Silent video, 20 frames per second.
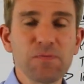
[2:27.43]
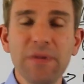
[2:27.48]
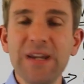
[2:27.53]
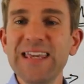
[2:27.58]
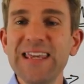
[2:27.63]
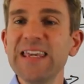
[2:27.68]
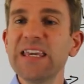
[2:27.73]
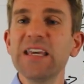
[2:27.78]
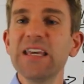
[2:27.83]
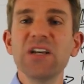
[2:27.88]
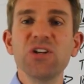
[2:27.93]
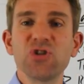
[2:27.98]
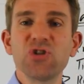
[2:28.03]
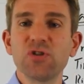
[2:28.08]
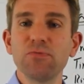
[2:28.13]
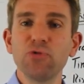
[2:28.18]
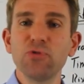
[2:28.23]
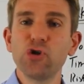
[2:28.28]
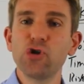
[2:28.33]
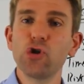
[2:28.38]
many years
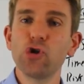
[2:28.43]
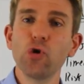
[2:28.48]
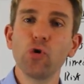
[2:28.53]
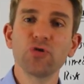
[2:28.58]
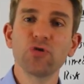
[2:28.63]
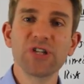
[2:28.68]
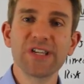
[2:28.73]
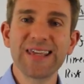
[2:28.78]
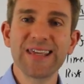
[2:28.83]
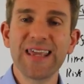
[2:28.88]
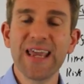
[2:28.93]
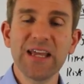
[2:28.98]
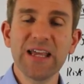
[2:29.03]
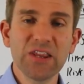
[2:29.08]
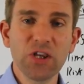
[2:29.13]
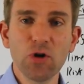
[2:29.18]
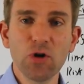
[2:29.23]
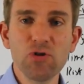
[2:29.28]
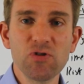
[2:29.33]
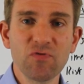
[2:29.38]
to mature to
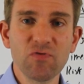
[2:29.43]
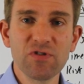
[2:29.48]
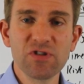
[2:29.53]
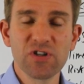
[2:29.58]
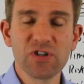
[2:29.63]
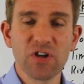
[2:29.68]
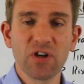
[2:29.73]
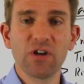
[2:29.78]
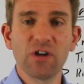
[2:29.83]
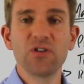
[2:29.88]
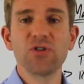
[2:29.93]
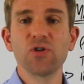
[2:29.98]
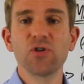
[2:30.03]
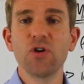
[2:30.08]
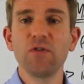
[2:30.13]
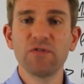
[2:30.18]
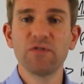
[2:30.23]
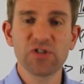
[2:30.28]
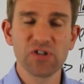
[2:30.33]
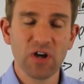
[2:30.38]
get those returns
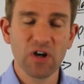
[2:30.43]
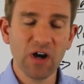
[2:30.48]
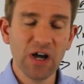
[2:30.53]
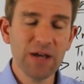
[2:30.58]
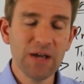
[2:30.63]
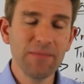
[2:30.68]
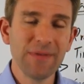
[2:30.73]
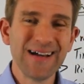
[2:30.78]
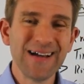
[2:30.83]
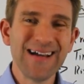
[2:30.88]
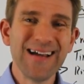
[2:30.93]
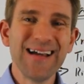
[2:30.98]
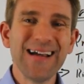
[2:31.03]
over time,